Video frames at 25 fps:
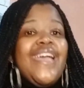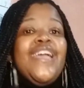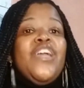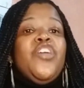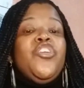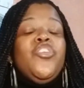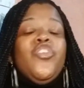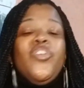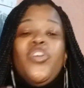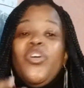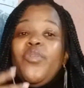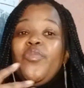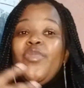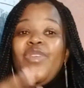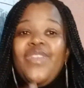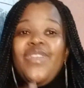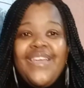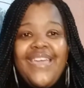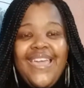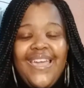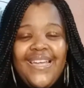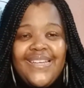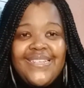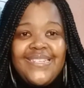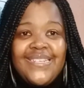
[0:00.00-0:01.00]
You
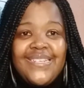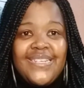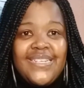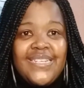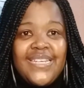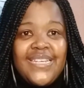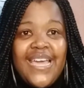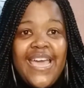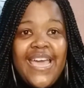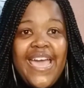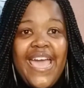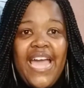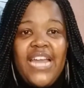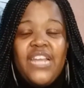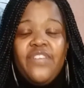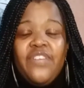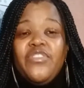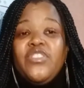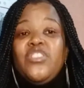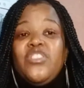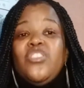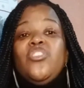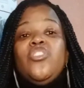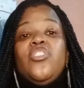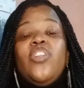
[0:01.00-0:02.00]
communicate it, and if
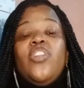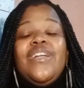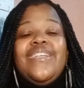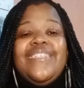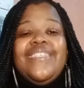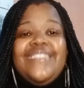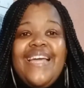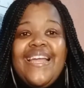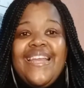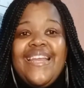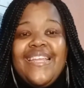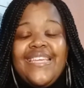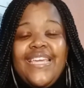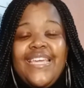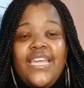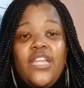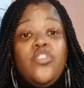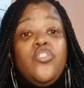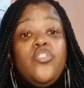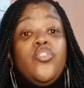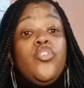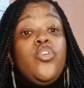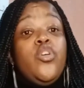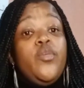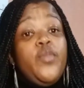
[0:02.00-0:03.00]
it's not done again,
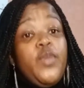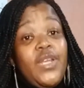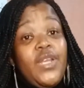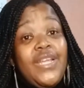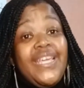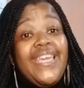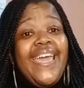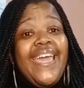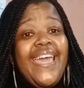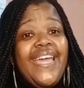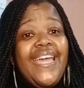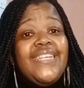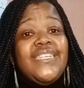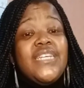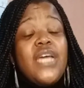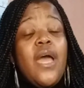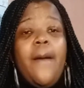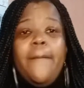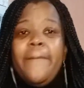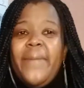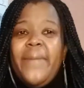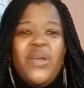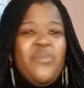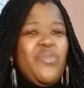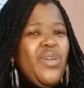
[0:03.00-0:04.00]
you communicate,
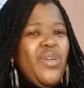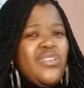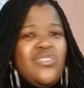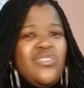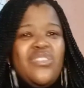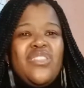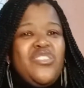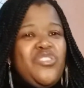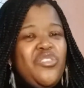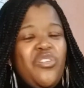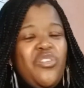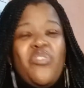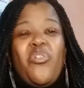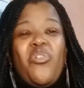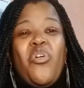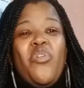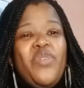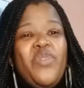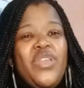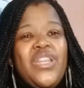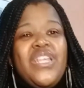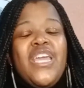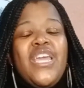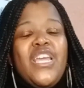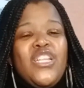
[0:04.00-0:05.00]
but make sure that you don't
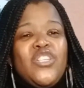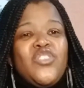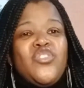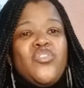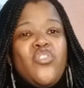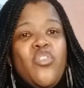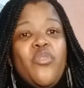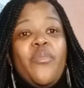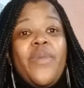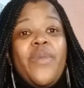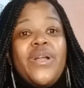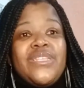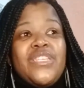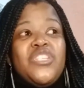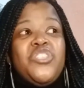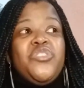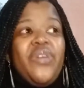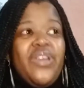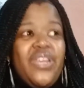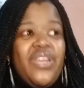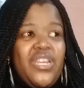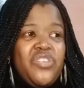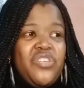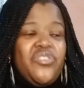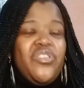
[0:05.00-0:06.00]
communicate so much that you
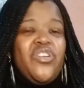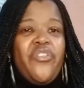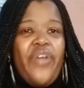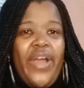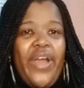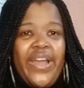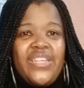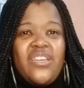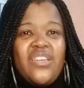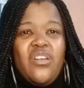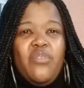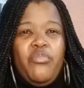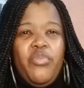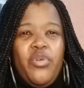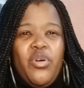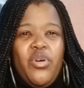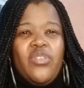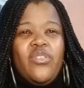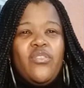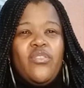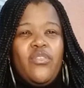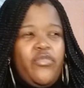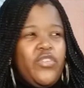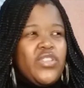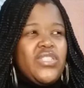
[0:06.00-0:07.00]
are literally writing a
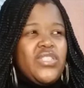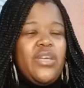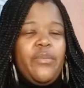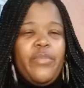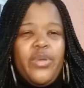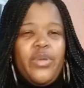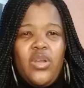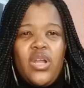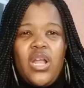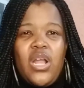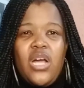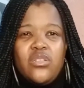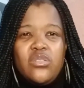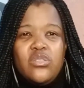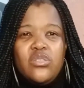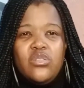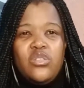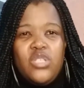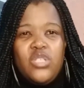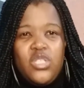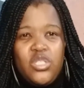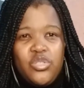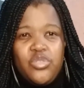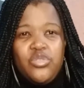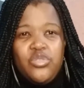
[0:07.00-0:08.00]
book for somebody on how to
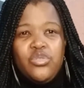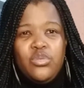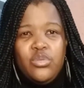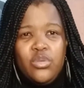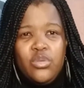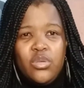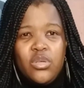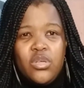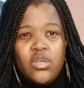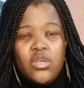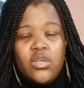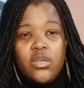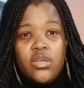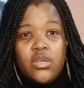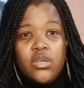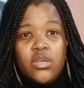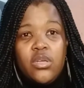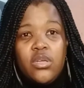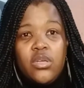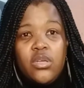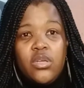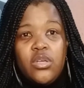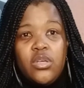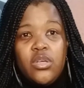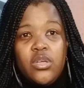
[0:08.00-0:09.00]
treat you.
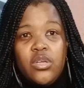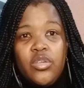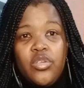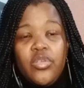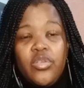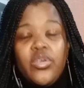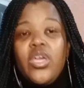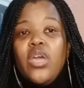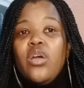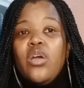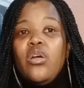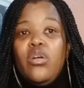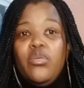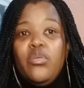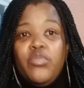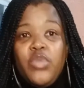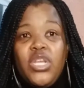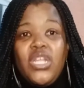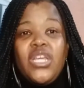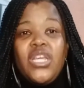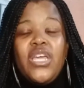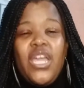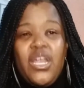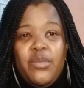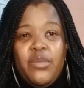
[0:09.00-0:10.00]
You can
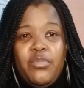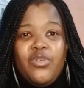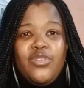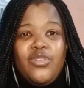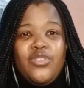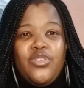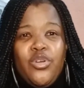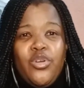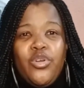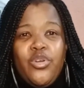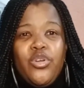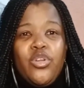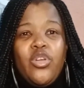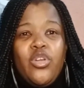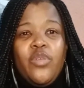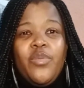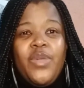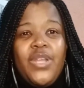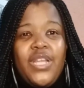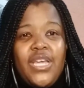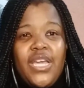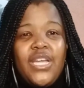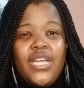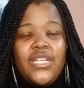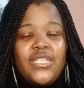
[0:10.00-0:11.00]
communicate because you're a good
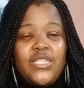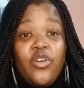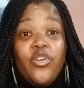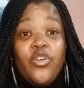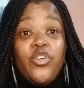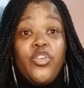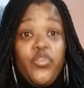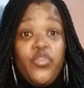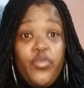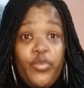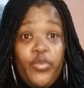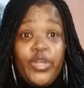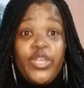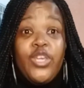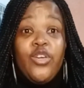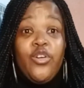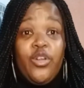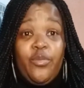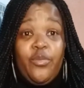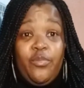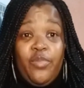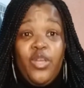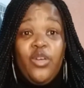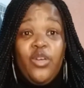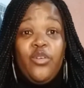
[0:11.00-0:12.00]
communicator, or you're working on
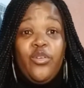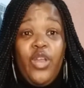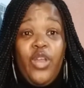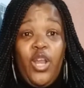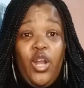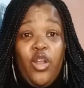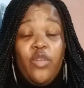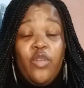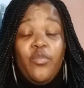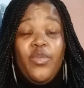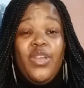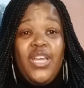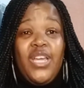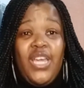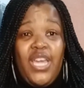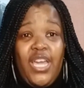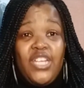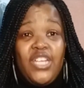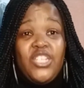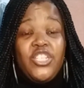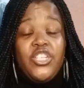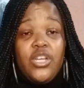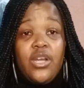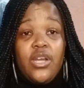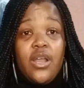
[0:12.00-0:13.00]
being good at
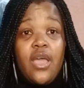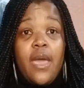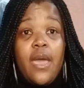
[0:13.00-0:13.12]
communication.